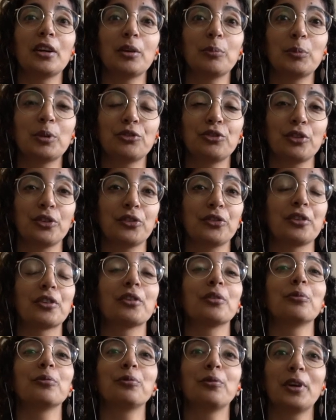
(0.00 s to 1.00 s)
images
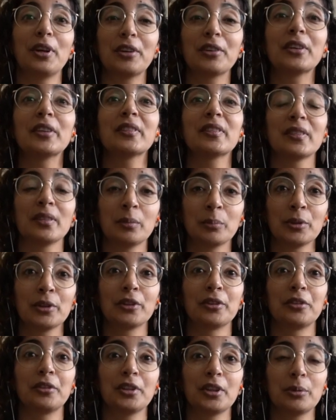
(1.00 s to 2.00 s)
that are very
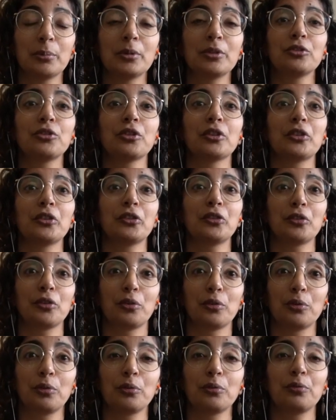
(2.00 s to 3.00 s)
similar, images
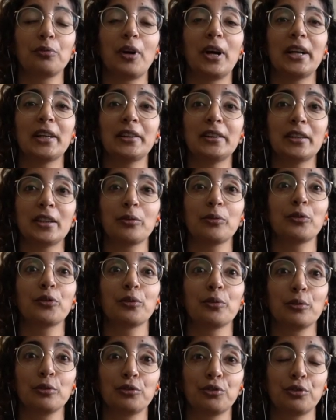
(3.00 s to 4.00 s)
of IDF
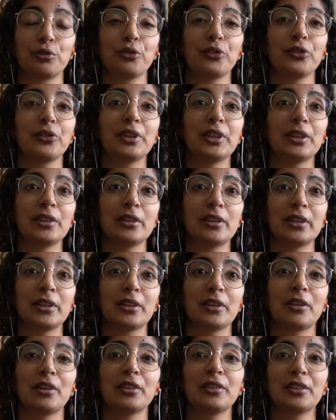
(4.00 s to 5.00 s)
soldiers
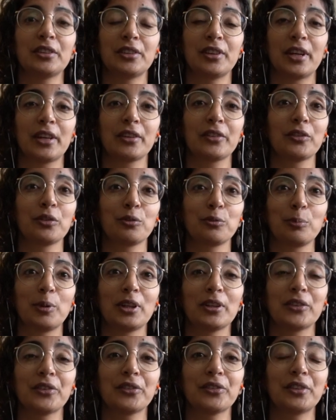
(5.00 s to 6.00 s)
kneeling on the necks of
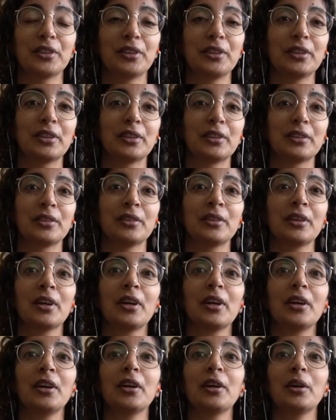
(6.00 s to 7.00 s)
Palestinian
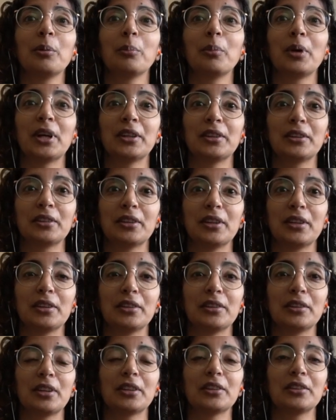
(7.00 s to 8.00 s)
men
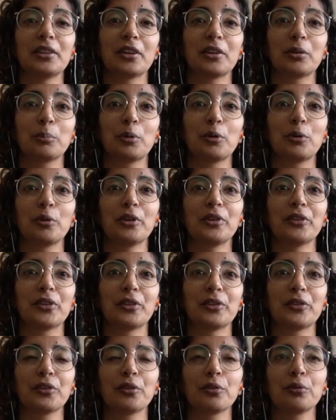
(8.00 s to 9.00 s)
and young
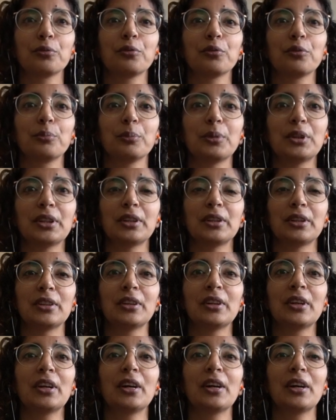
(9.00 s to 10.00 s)
boys. And so for
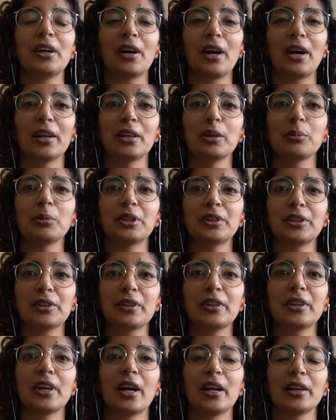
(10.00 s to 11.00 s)
me, I
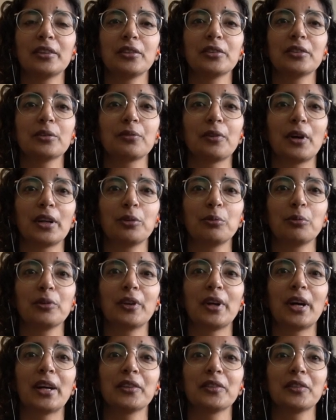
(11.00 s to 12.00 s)
immediately identified
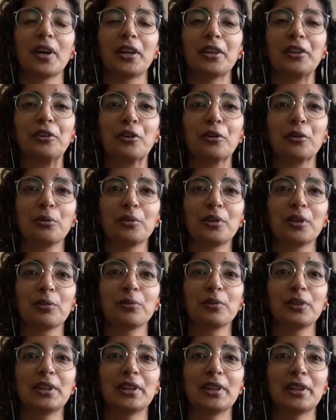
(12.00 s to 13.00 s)
with that. I know
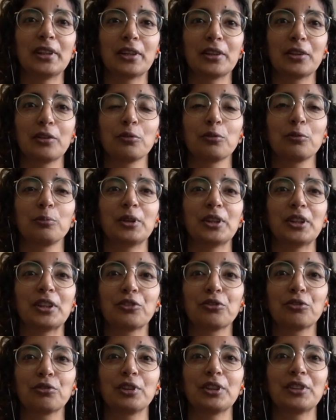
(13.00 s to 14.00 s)
the feeling of
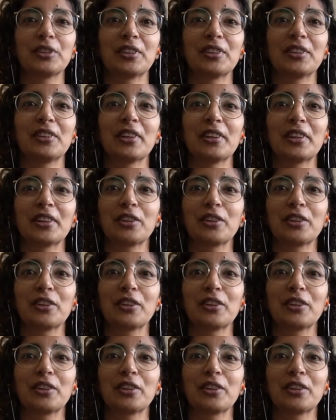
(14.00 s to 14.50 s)
being treated